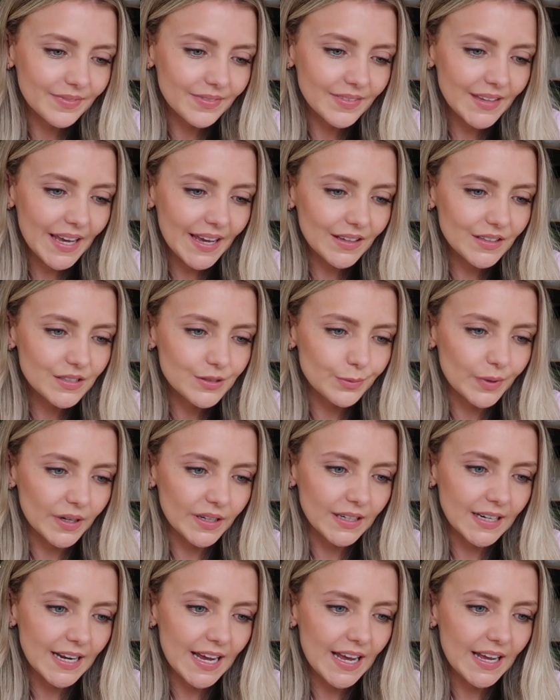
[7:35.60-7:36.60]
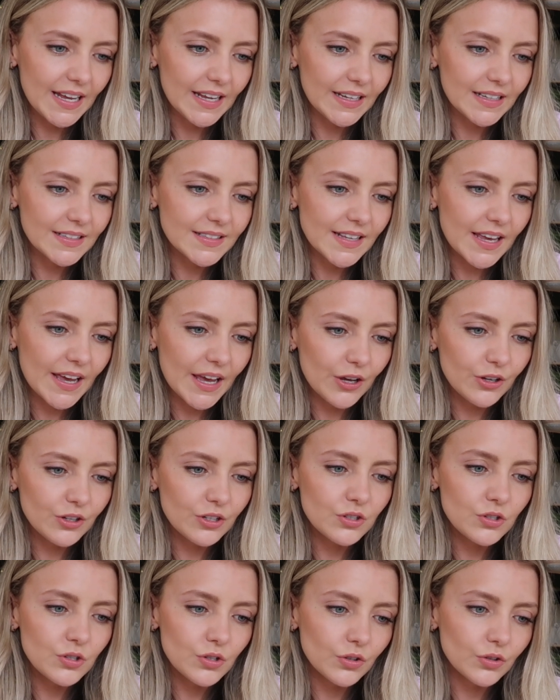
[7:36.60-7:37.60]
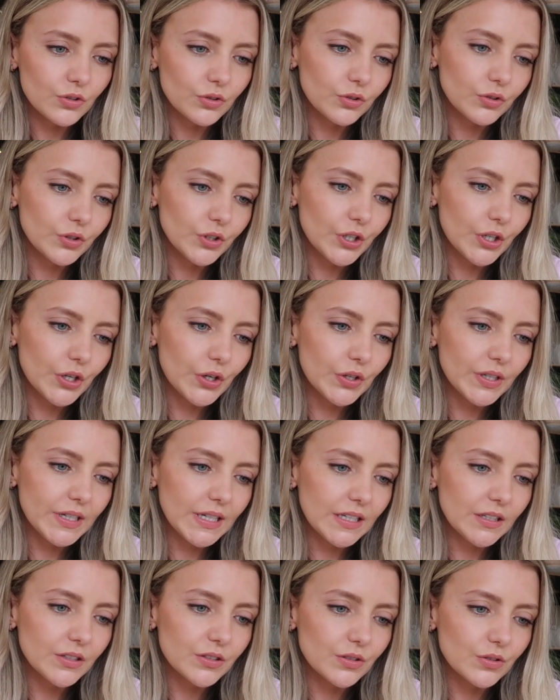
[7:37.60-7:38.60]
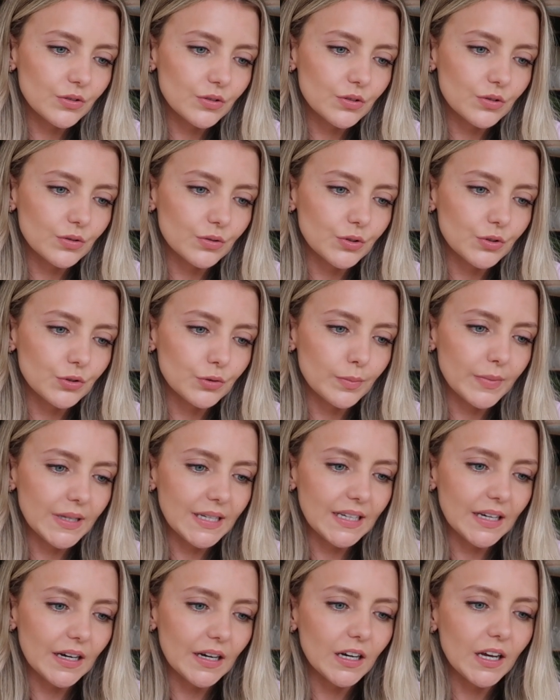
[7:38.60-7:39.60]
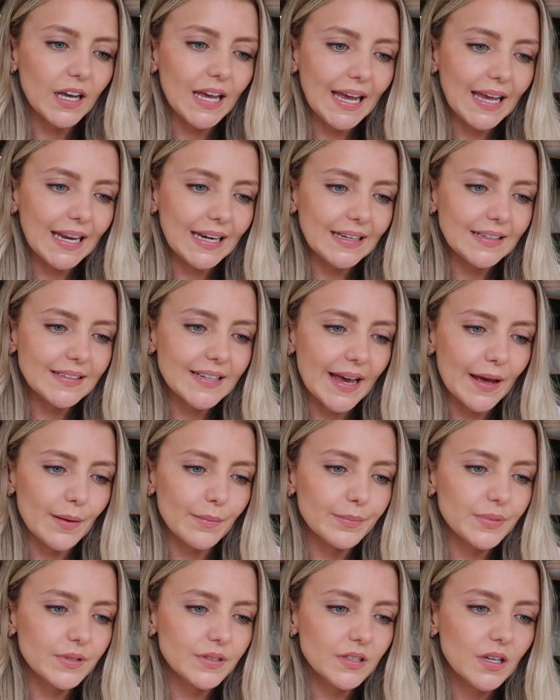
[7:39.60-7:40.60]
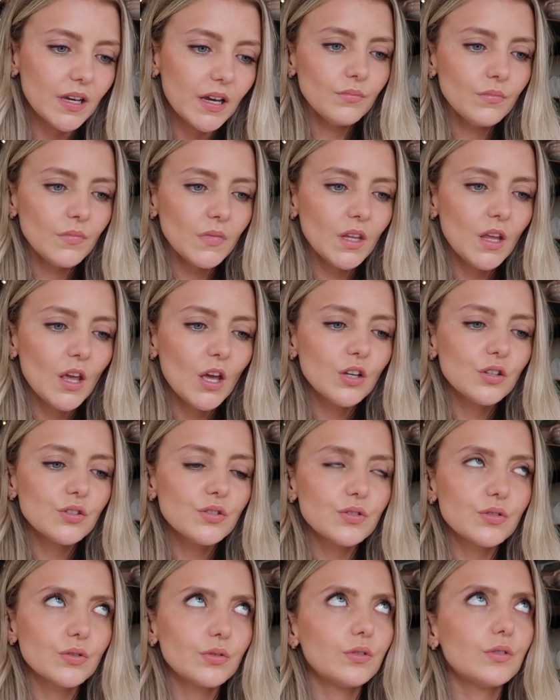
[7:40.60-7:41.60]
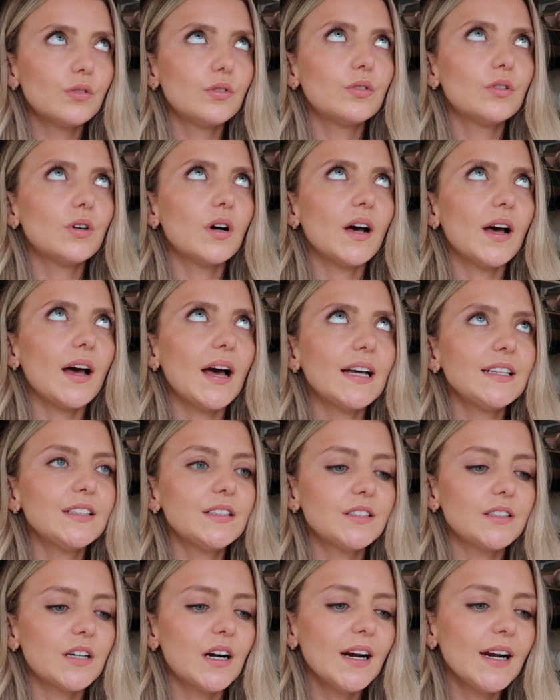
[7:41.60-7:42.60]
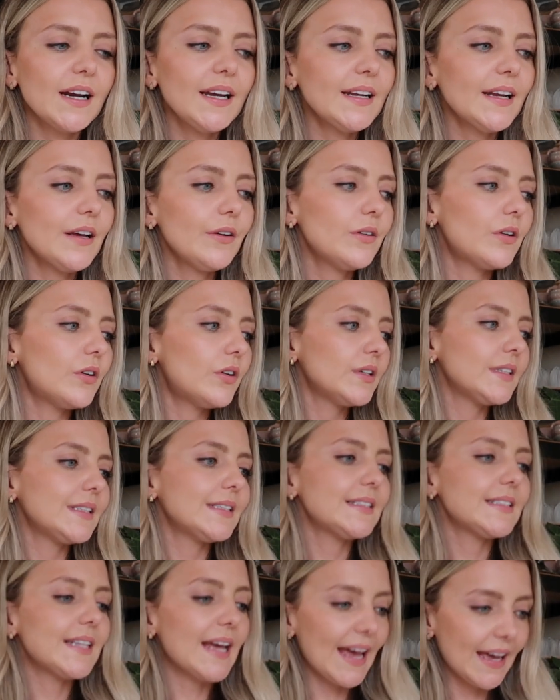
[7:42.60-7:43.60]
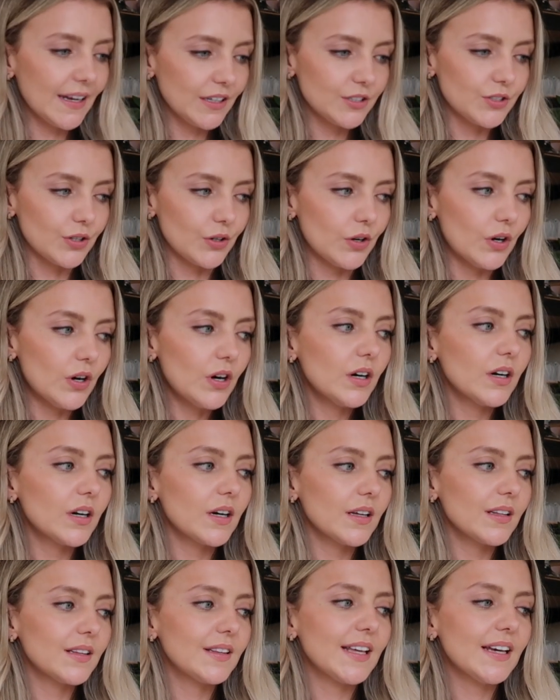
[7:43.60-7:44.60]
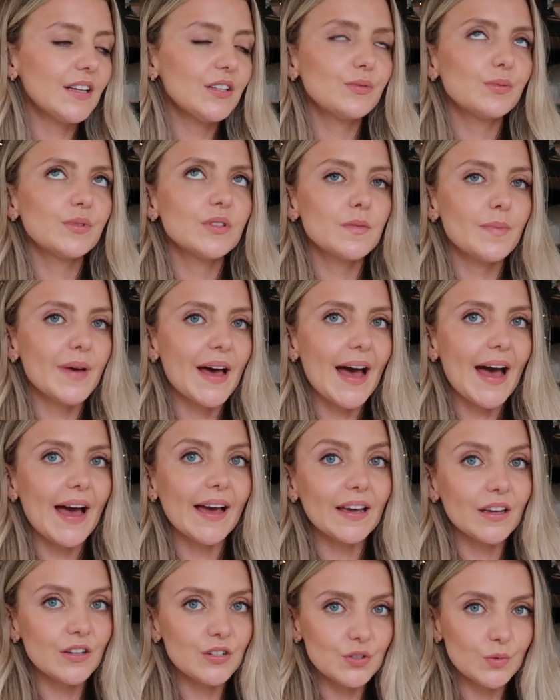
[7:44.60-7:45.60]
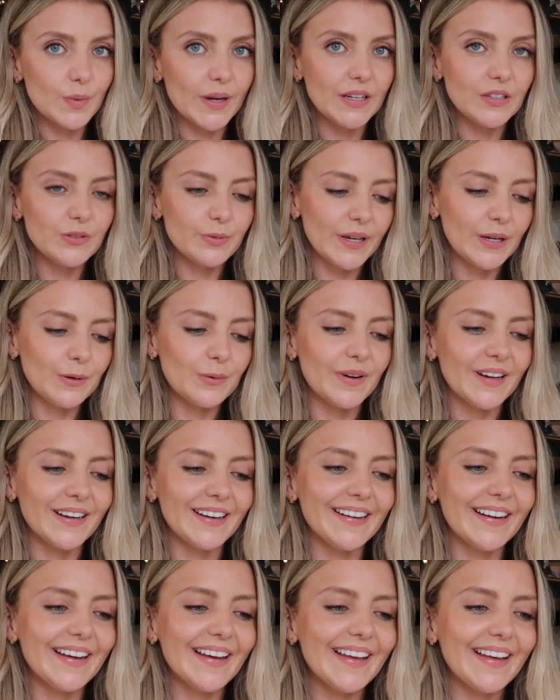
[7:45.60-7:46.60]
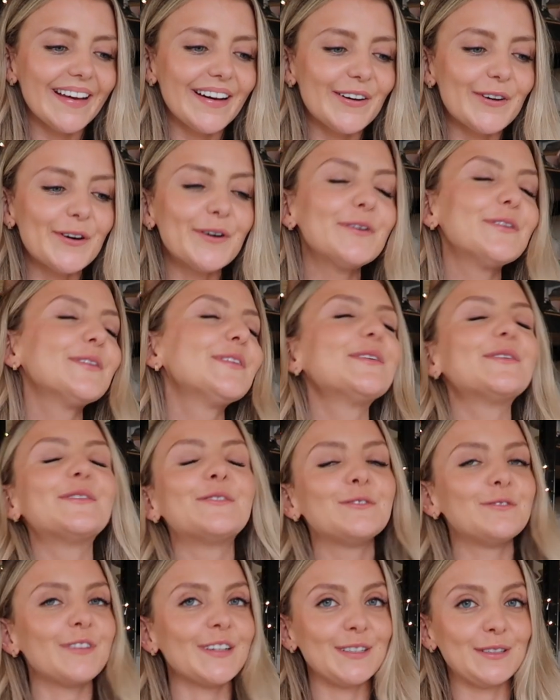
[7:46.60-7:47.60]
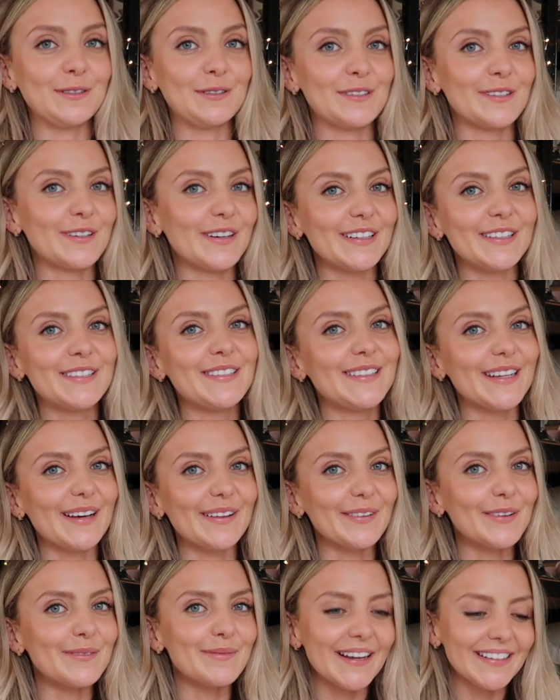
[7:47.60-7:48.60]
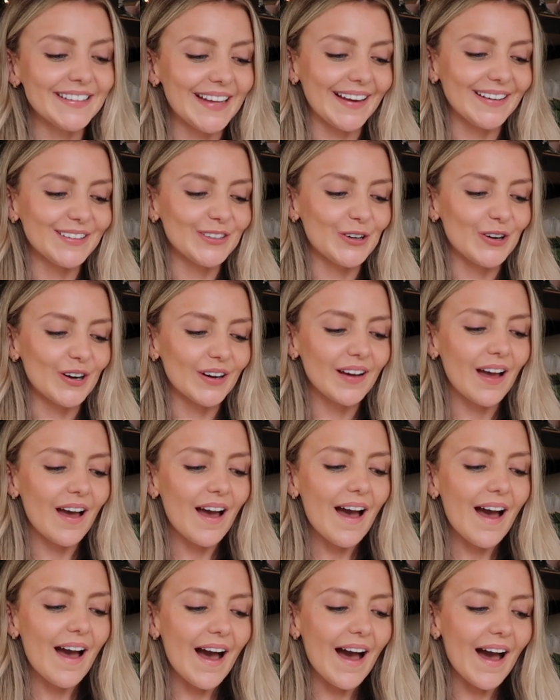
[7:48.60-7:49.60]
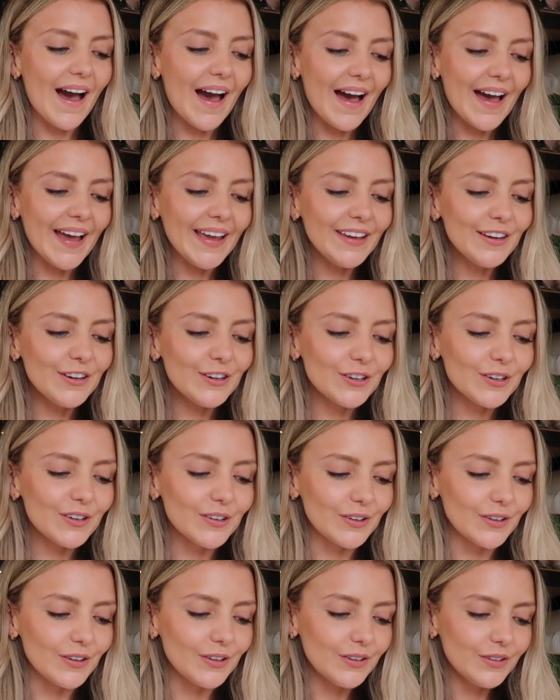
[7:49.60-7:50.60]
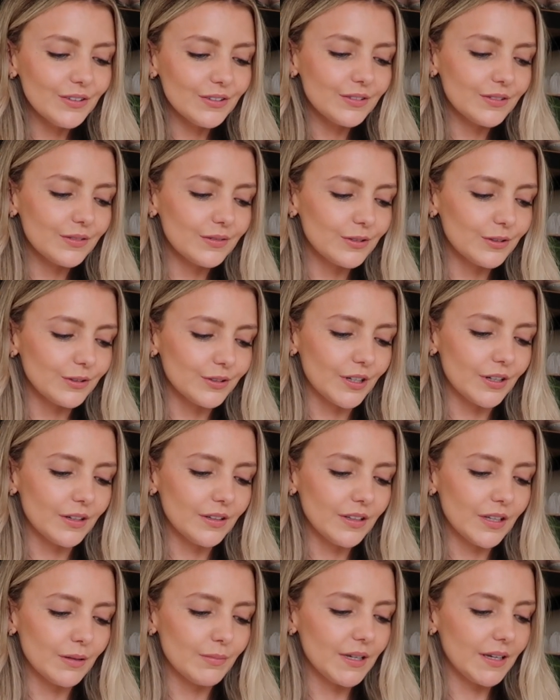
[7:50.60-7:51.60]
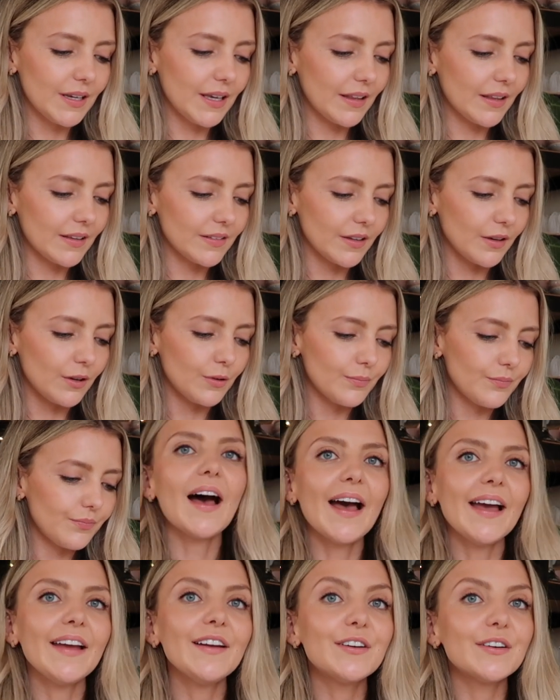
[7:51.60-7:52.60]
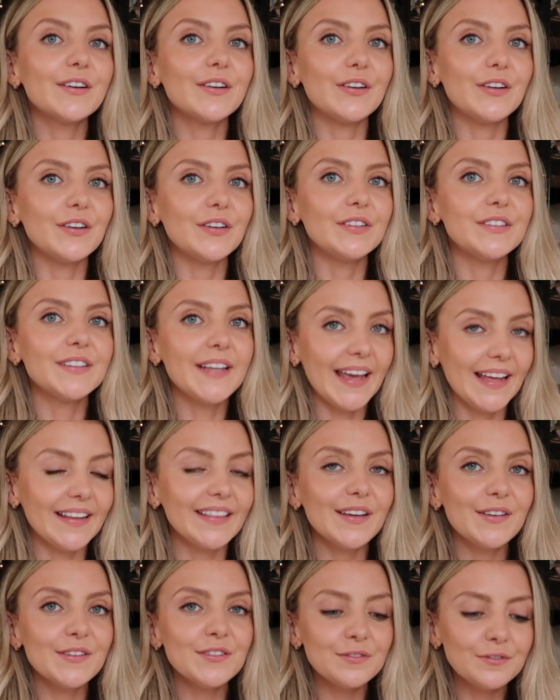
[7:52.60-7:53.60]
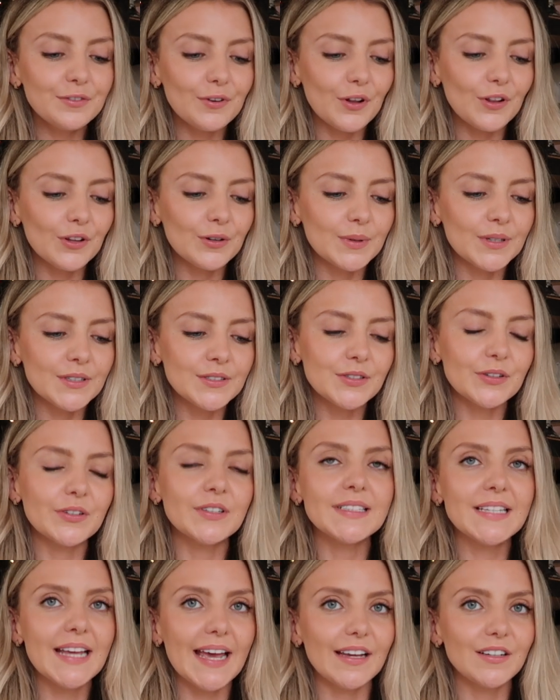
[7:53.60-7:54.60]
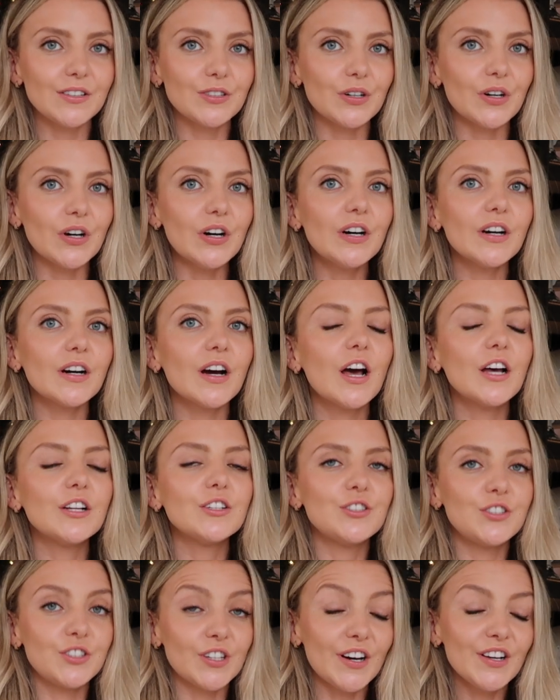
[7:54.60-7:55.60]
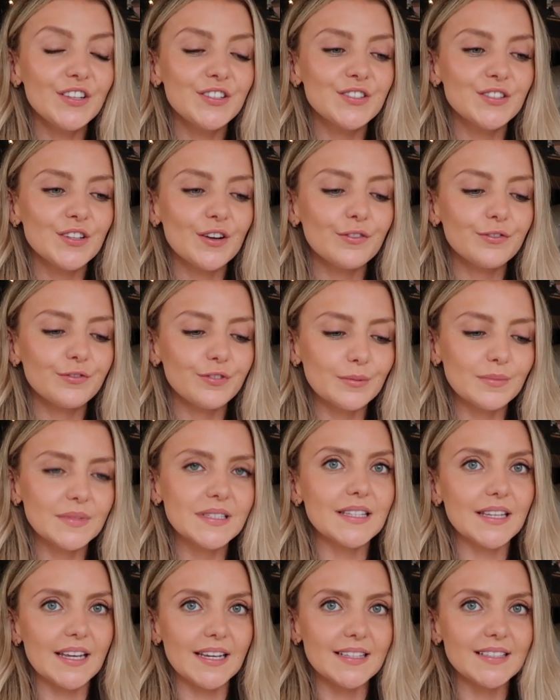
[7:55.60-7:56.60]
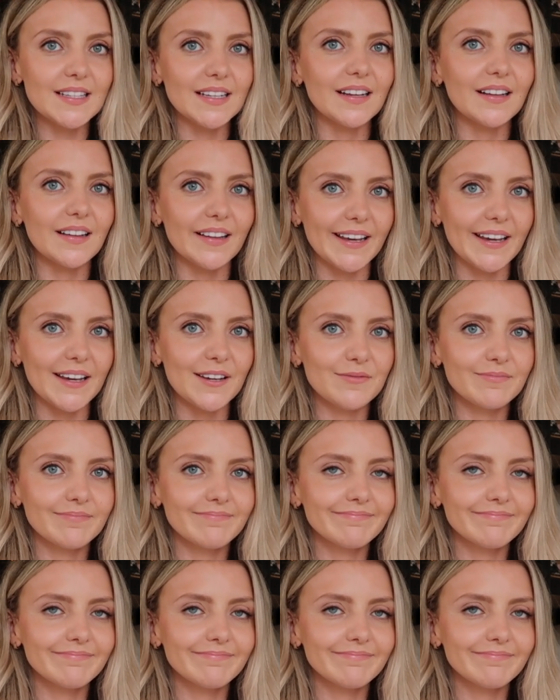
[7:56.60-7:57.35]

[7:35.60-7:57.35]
Next one is, how did you grow your audience on social media? Any tips? So I started out on TikTok. This was back in 2021. All of the old videos are still on my TikTok. I grew, hold on, let me get this out. I grew 10,000 followers on TikTok just from slicing clay.